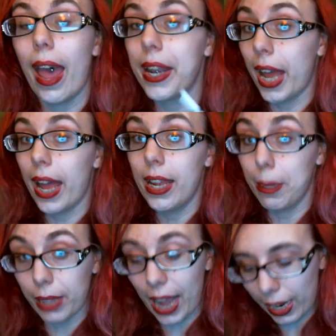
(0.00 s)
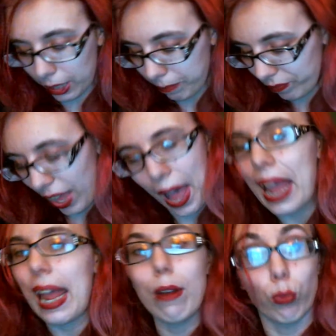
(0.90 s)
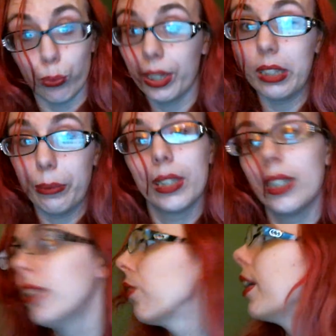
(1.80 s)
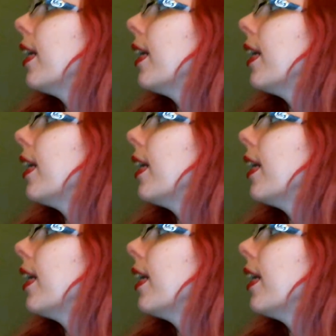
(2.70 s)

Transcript: and in black. I really, really adore